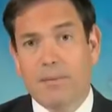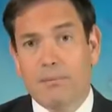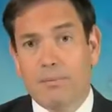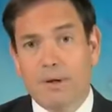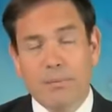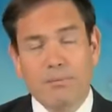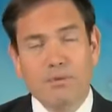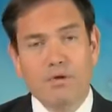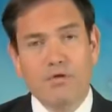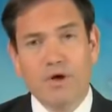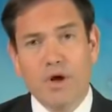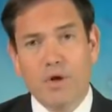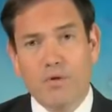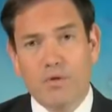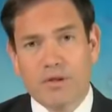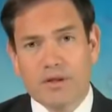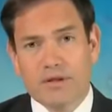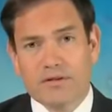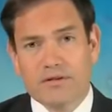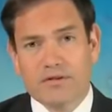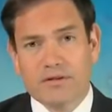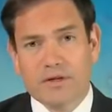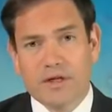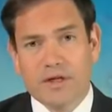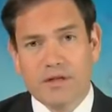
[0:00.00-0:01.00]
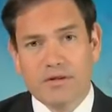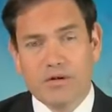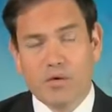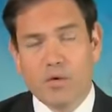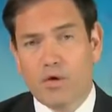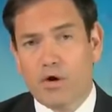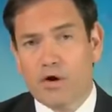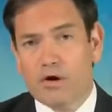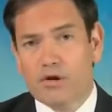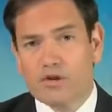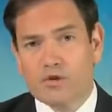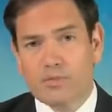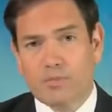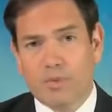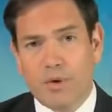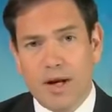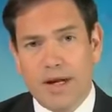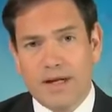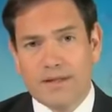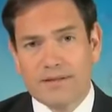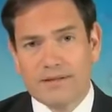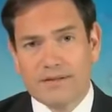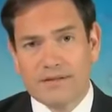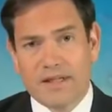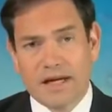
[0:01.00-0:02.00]
People know this. The word
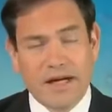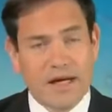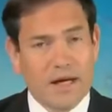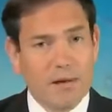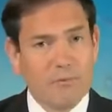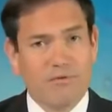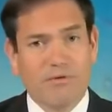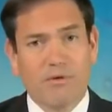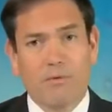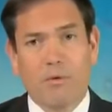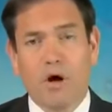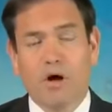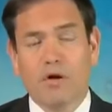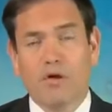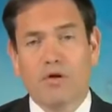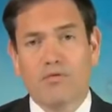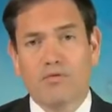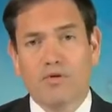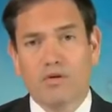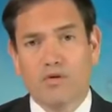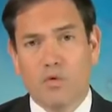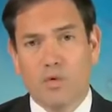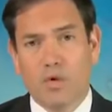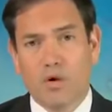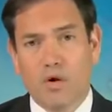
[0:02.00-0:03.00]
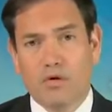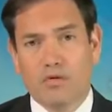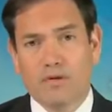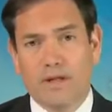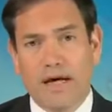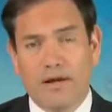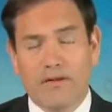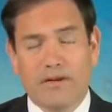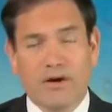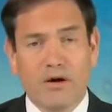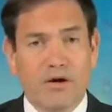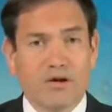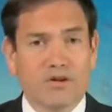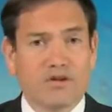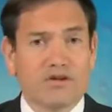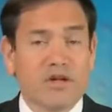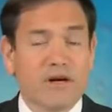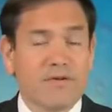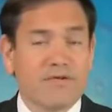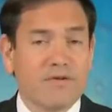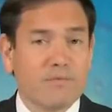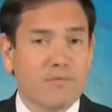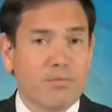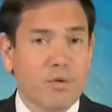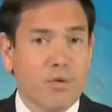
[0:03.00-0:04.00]
spreads. They come from all over the world now. There are
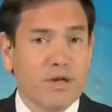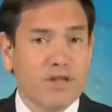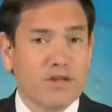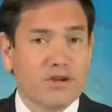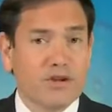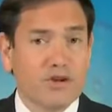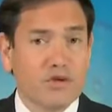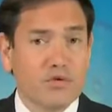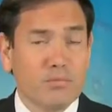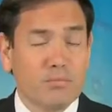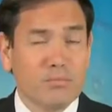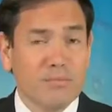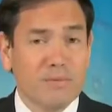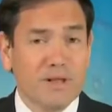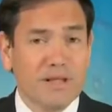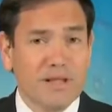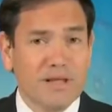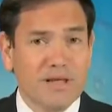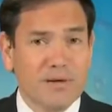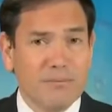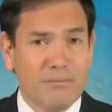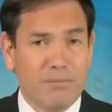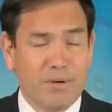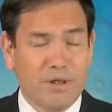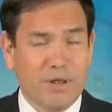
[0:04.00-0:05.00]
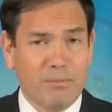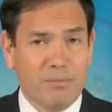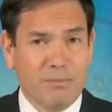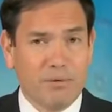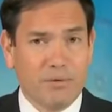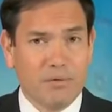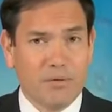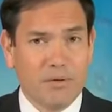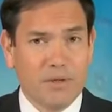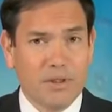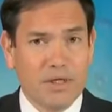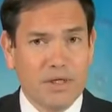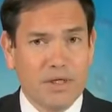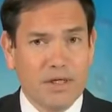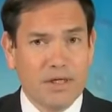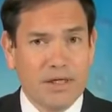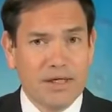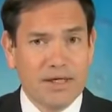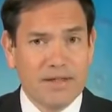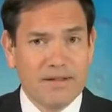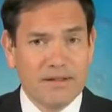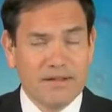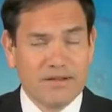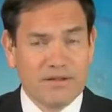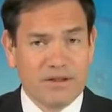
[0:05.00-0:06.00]
7.2 million people
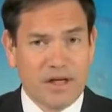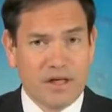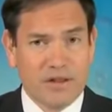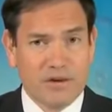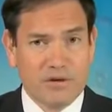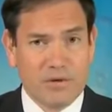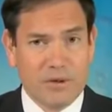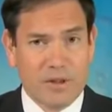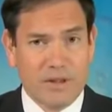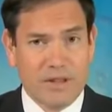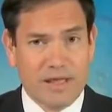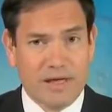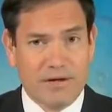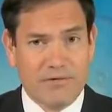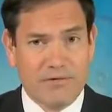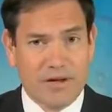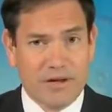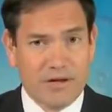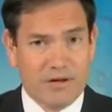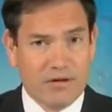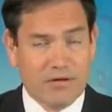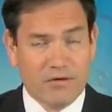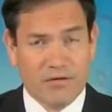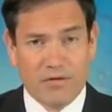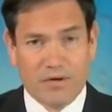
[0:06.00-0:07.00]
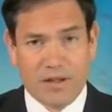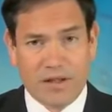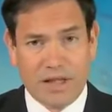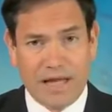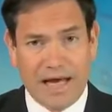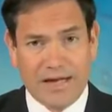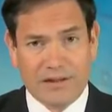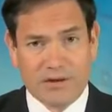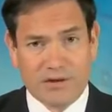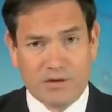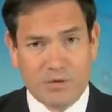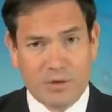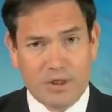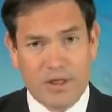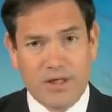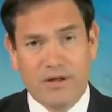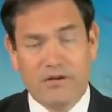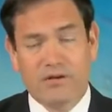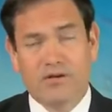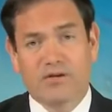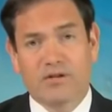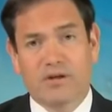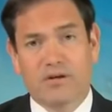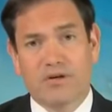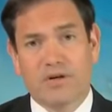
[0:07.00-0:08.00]
in this country that have entered over the last 3
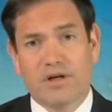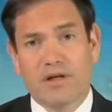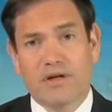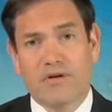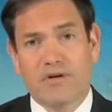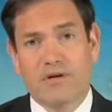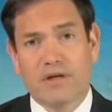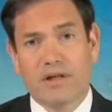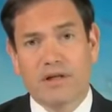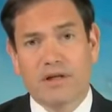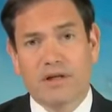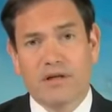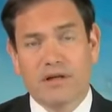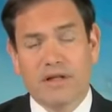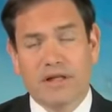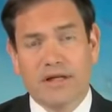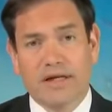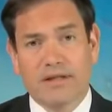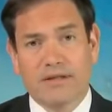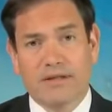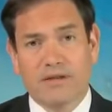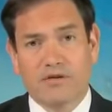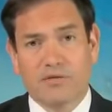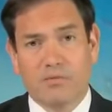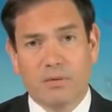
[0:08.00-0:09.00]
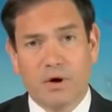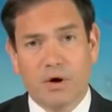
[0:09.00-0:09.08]
years that are here illegally at this